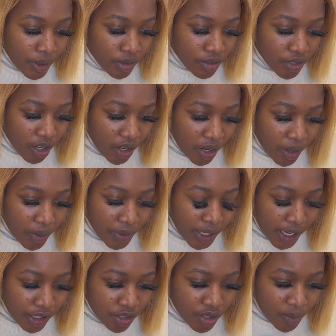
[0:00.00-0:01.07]
So
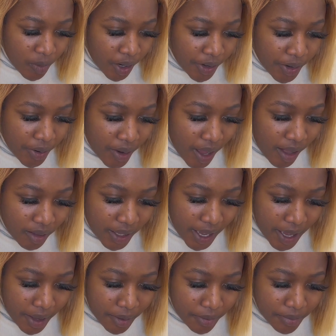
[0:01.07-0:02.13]
yeah, tomorrow I'll
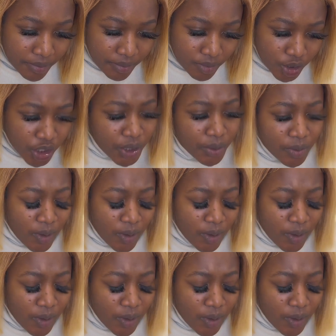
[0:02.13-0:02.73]
have two,